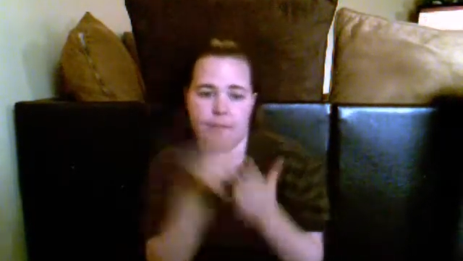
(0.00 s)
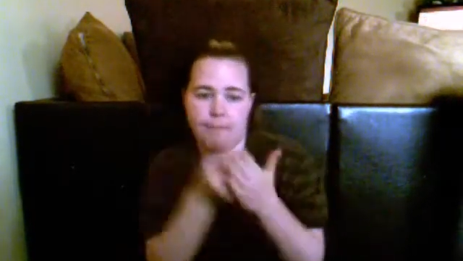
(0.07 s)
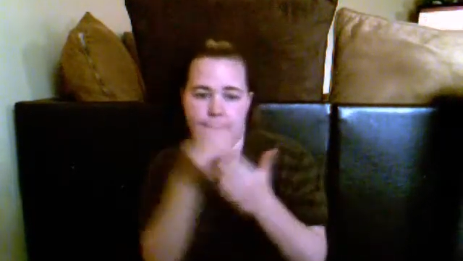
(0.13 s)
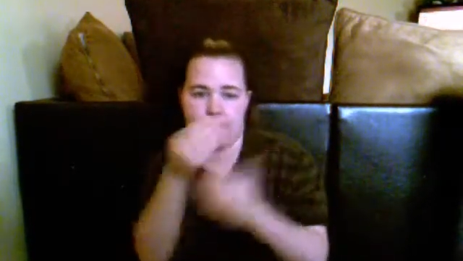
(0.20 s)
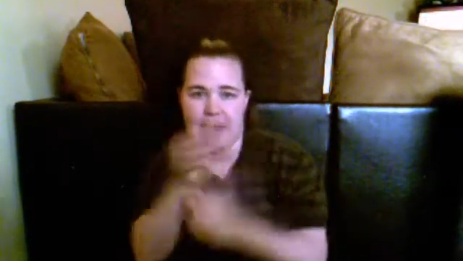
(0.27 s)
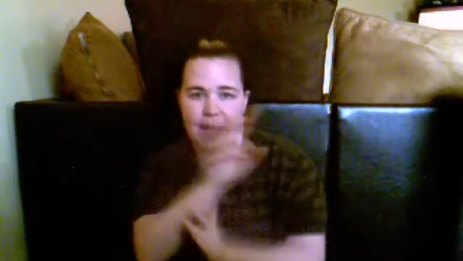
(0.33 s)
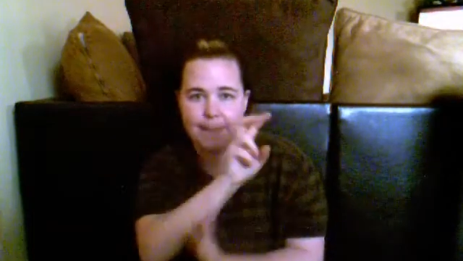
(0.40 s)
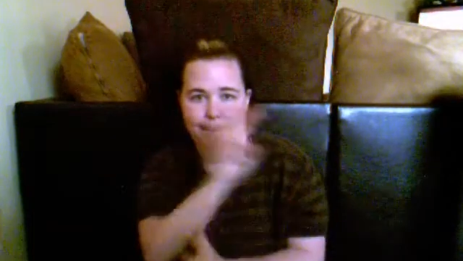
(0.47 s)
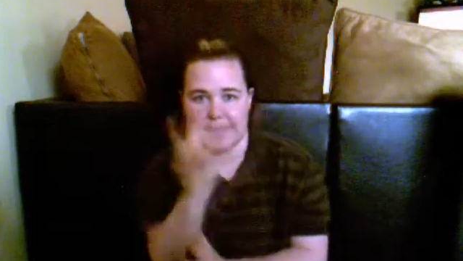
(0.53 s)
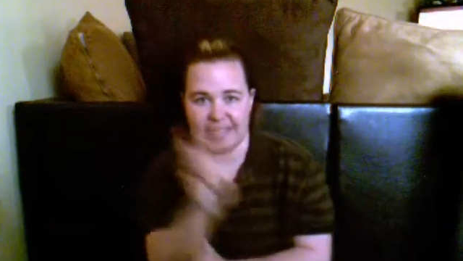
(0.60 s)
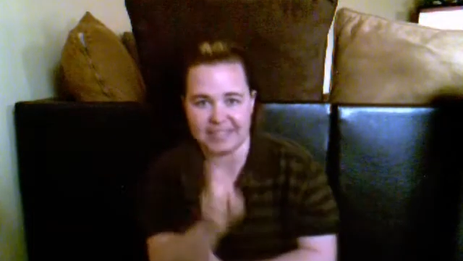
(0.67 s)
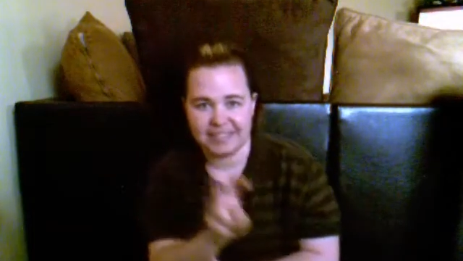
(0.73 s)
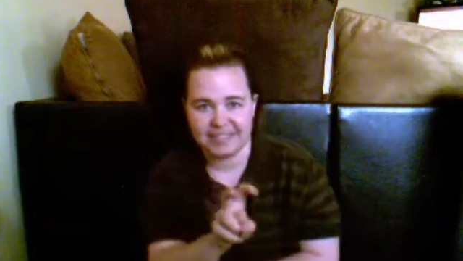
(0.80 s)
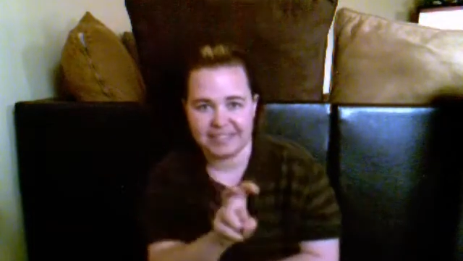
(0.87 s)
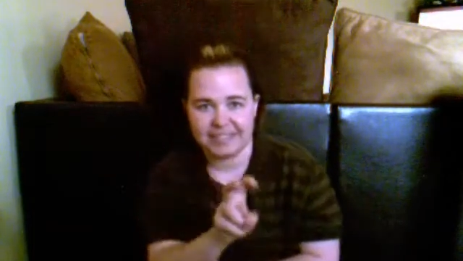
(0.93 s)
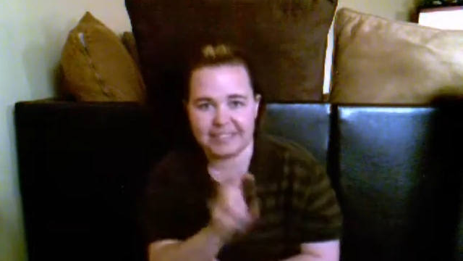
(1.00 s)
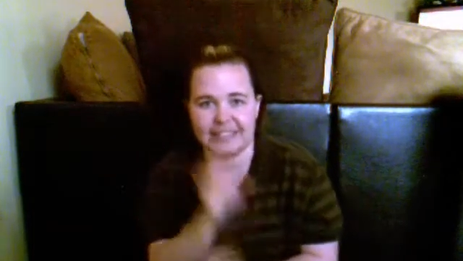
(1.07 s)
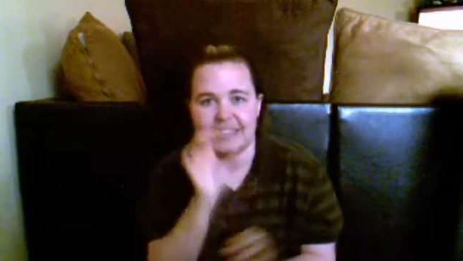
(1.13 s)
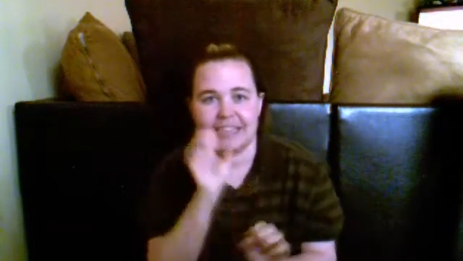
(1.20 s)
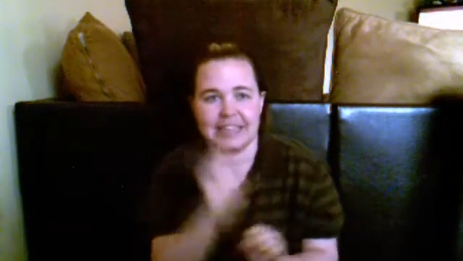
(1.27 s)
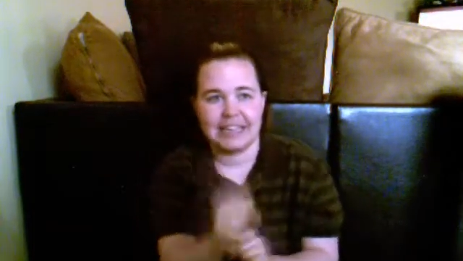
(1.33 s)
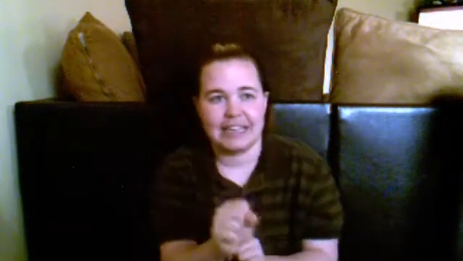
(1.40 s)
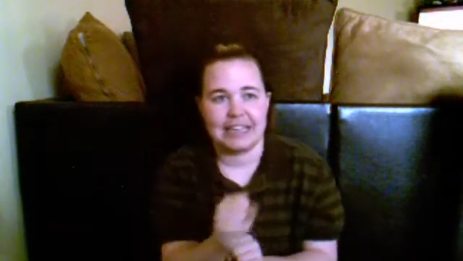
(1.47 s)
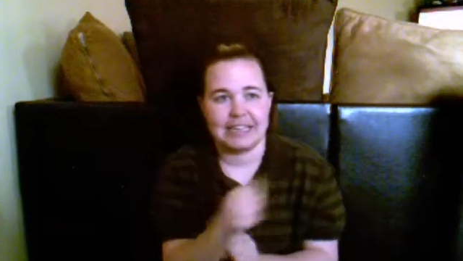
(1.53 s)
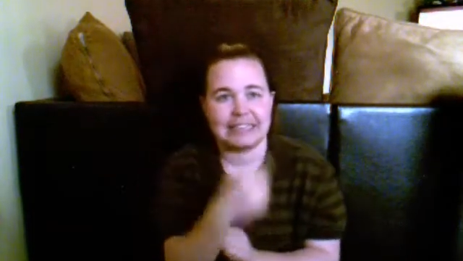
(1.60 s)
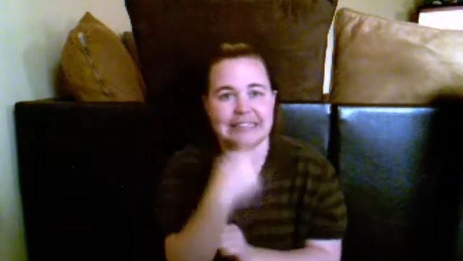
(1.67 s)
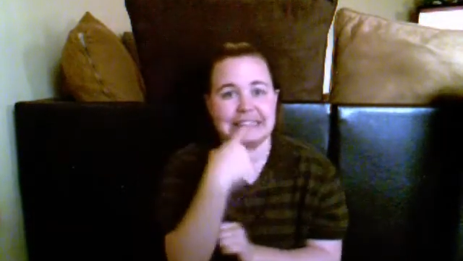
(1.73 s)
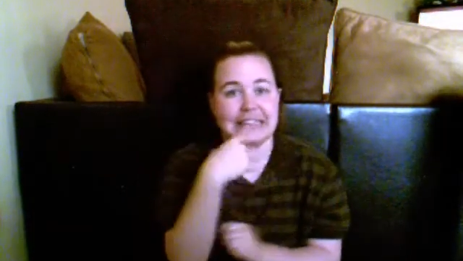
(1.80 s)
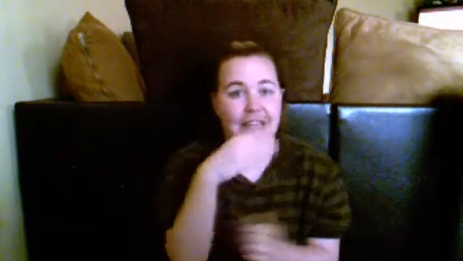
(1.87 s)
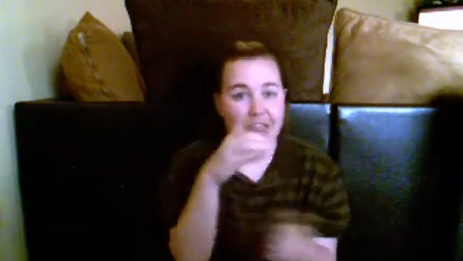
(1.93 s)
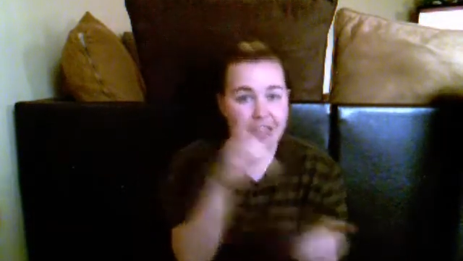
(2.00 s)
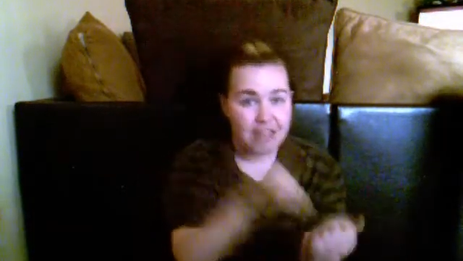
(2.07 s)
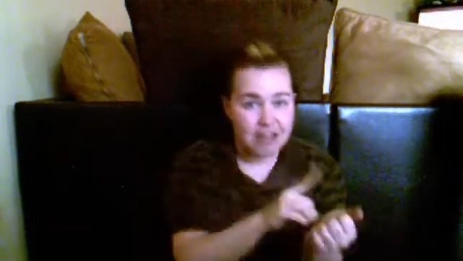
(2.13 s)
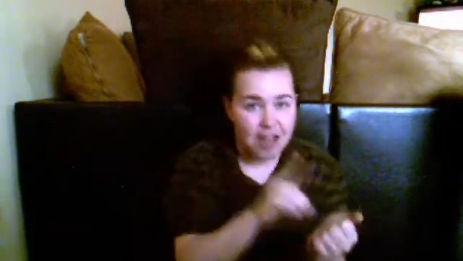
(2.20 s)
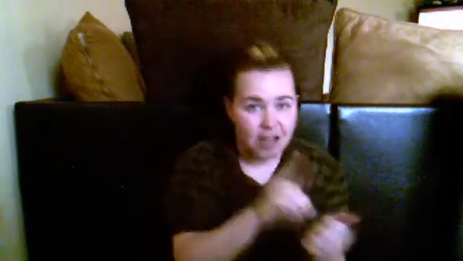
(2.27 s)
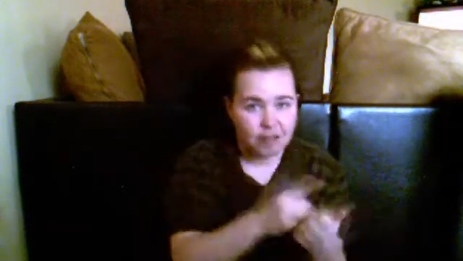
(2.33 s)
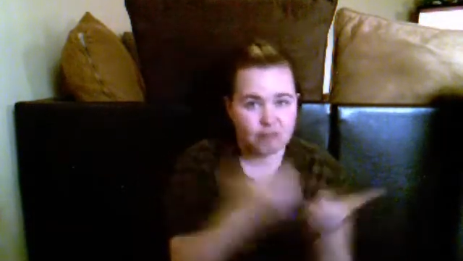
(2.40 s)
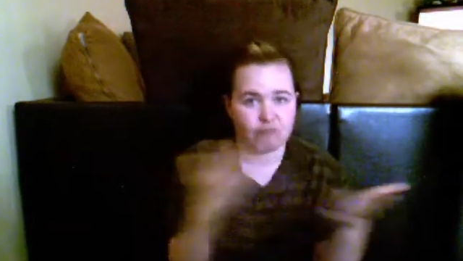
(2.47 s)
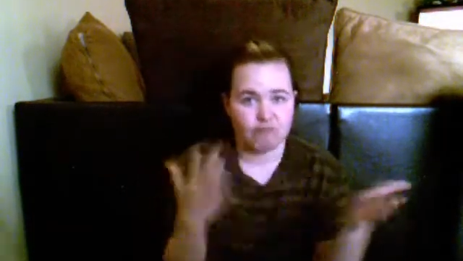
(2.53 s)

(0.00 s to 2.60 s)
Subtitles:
He can also tell the doctor what's wrong.